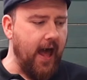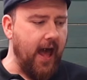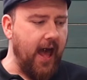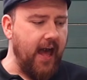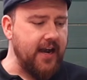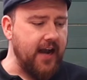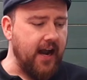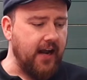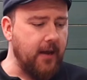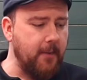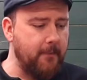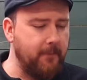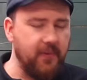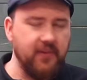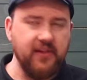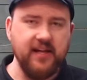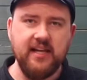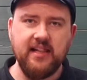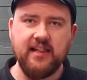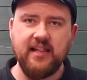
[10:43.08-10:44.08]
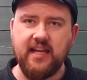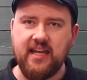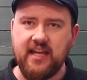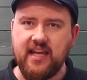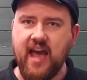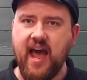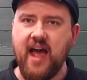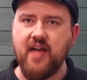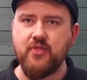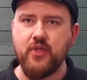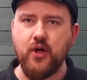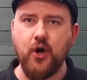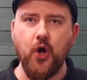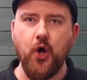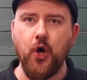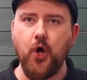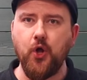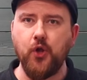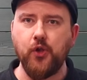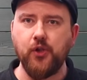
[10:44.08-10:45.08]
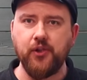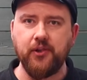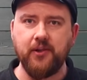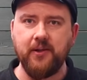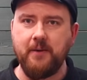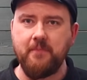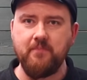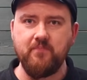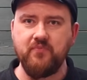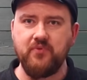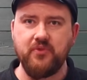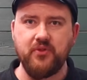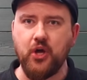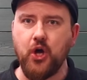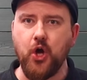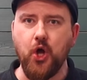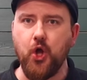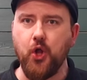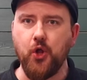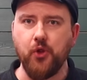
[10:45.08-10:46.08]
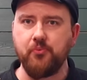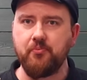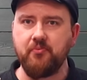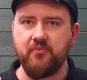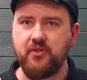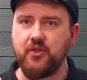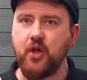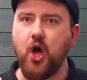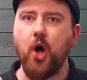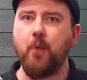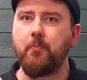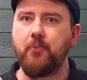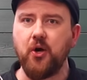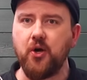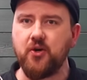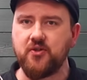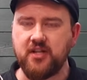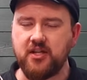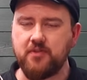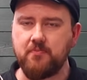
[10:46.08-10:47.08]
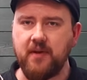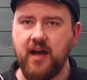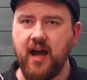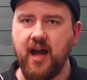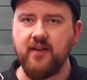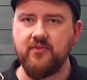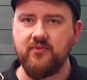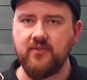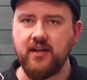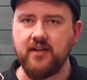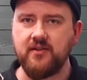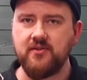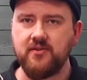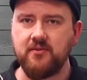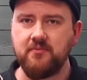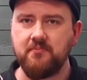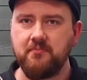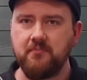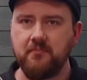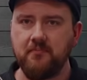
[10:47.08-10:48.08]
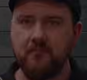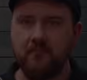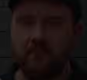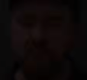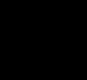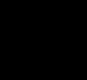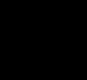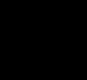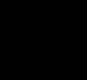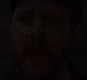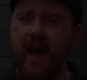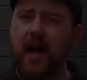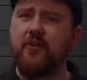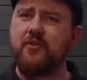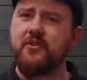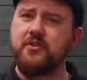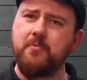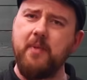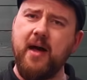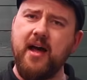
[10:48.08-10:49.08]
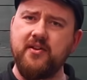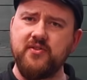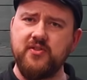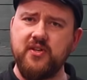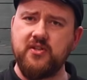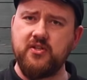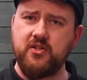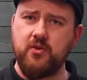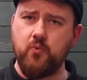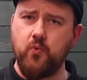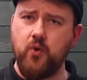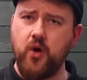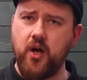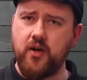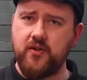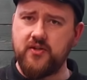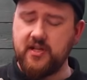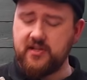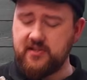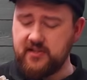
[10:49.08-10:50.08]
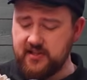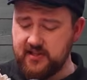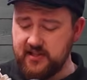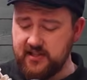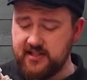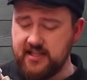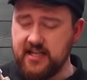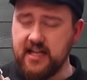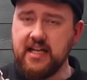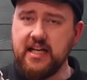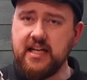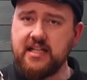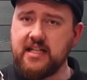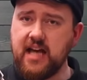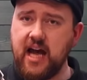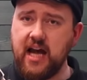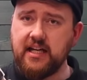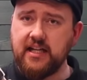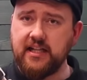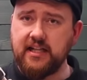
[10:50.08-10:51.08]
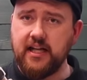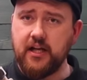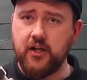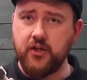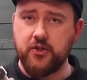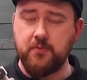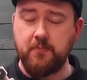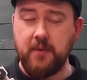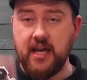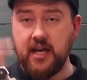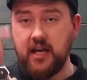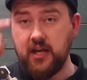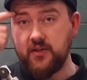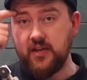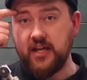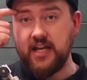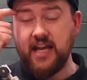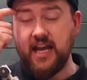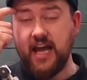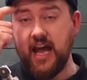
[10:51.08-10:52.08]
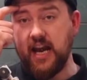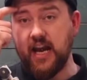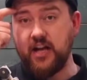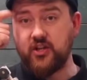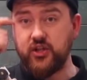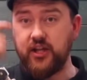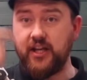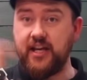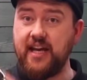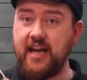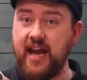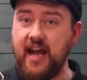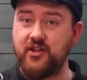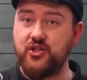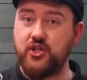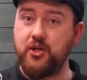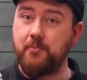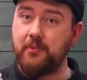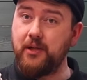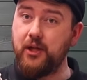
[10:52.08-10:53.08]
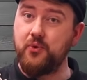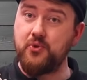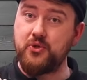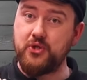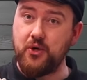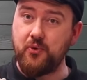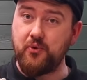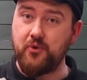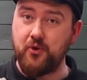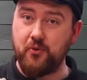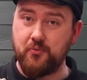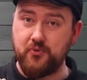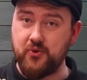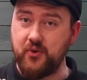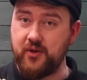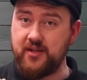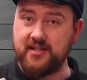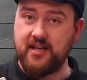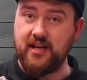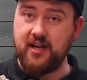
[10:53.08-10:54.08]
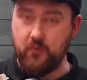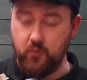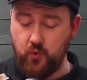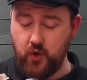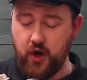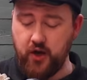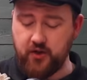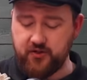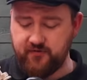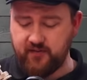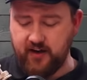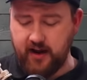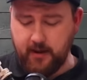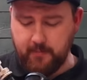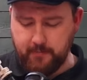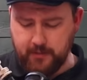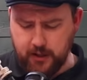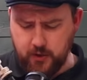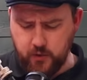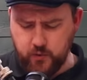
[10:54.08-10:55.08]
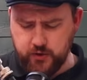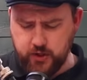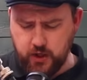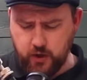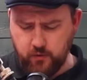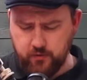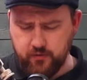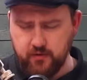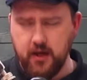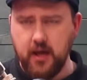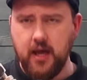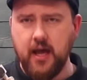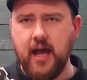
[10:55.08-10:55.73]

and I completely get the whole thought process behind this. How the smart system works is there's a teeny tiny little speaker that you can actually connect your Bluetooth up to it, so it works via Bluetooth,